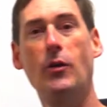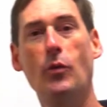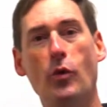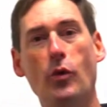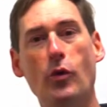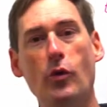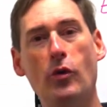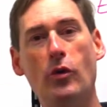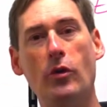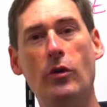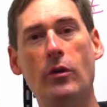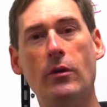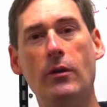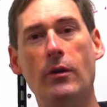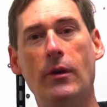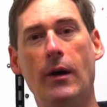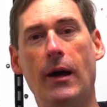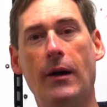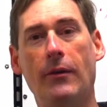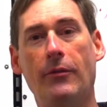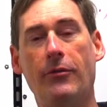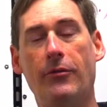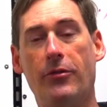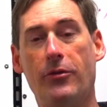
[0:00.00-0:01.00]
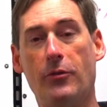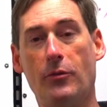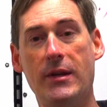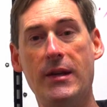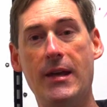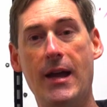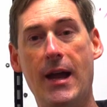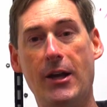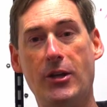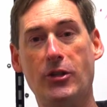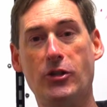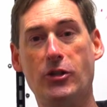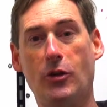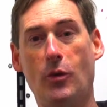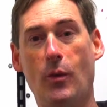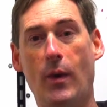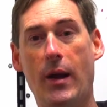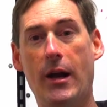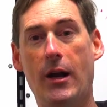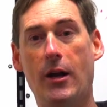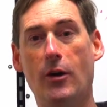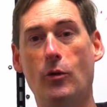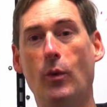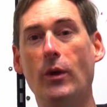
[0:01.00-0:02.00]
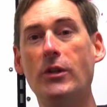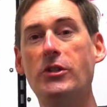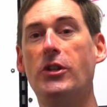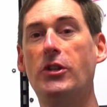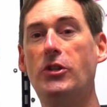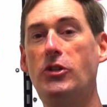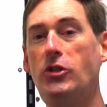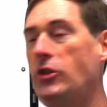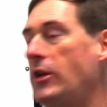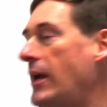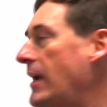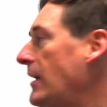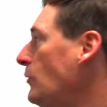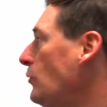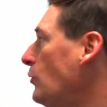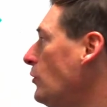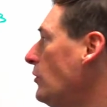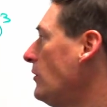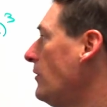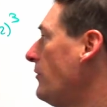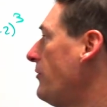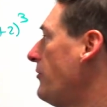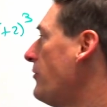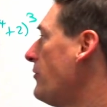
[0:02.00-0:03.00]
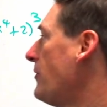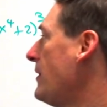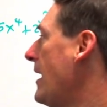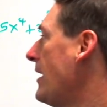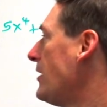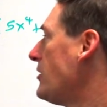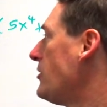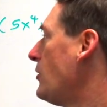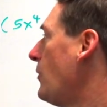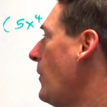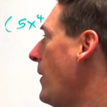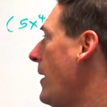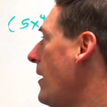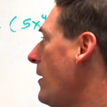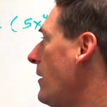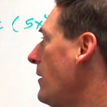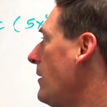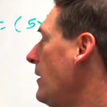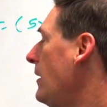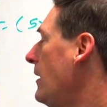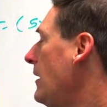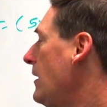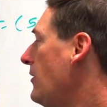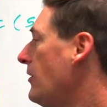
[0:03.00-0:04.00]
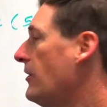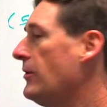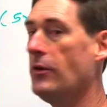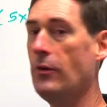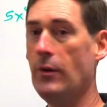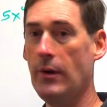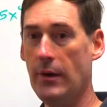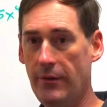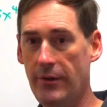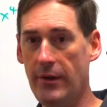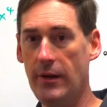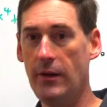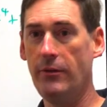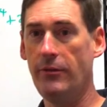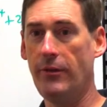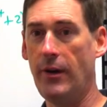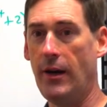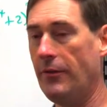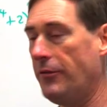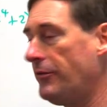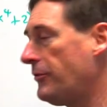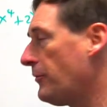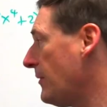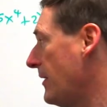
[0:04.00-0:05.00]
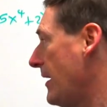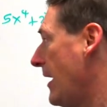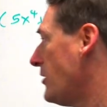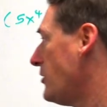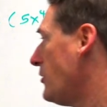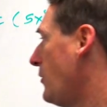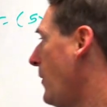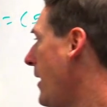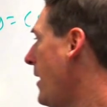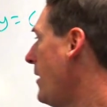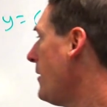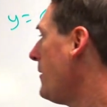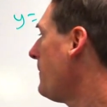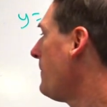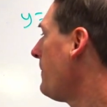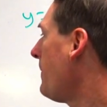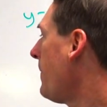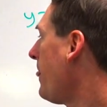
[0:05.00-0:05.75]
rule of 3x squared? What's the chain rule of 3x squared? The derivative of 3x squared.